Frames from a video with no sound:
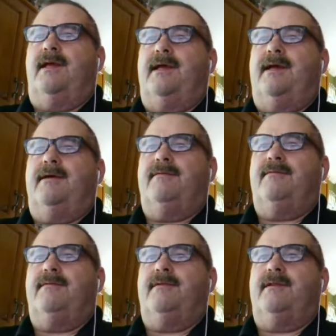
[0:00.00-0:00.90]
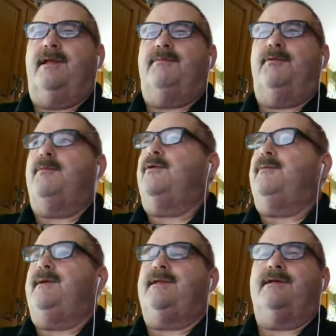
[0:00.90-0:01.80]
they they
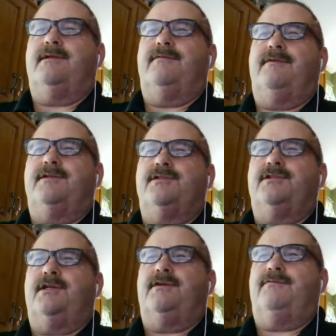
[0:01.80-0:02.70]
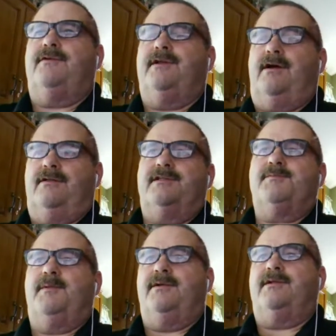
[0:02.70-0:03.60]
promoted me to division chief when all
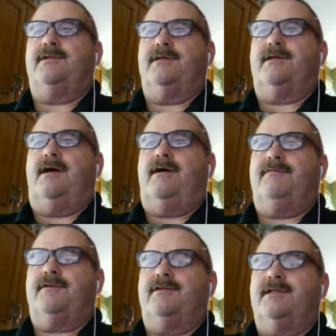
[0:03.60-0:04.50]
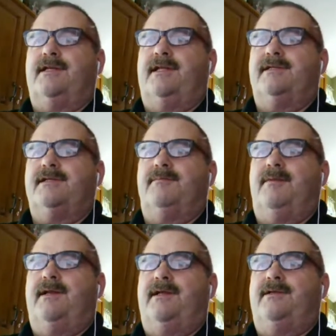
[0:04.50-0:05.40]
this building took off, because they needed
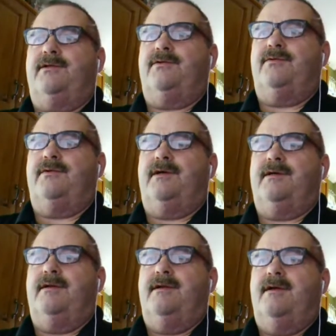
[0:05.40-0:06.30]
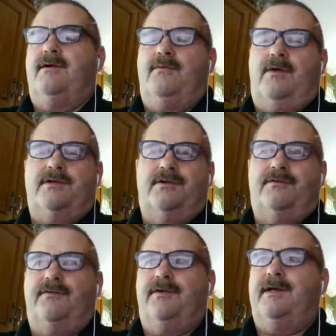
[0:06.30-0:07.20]
somebody to watch
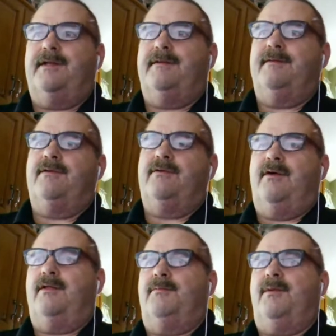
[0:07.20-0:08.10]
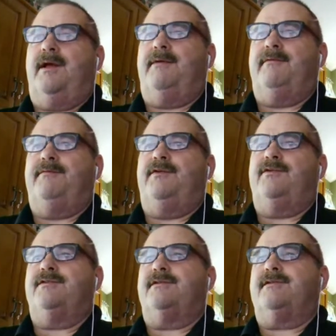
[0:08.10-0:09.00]
over it and do all the plan
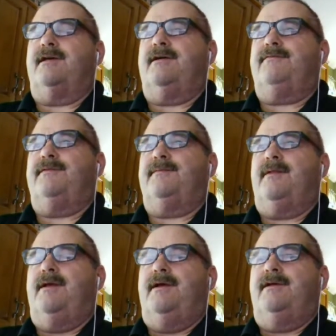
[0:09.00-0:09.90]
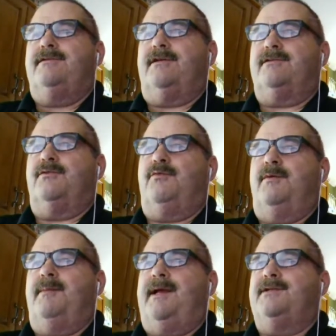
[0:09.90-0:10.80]
reviews and stuff. And so I was a
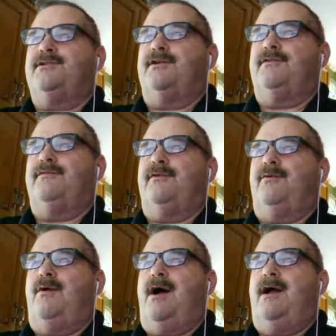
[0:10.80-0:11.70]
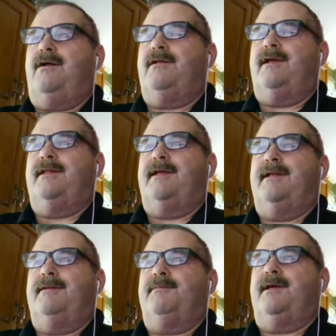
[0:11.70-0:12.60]
one-man show for a while, and
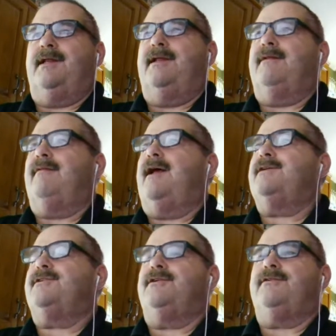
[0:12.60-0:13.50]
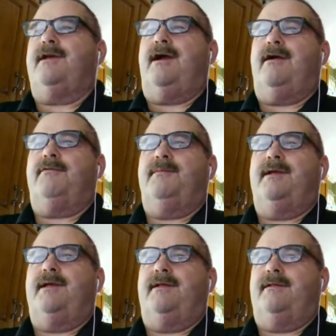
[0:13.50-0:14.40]
then beginning of last year, they hired
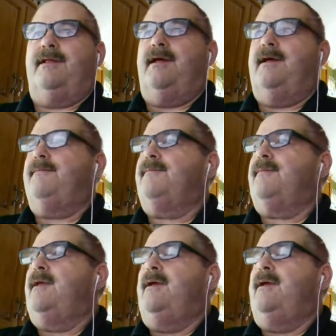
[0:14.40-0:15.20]
me uh,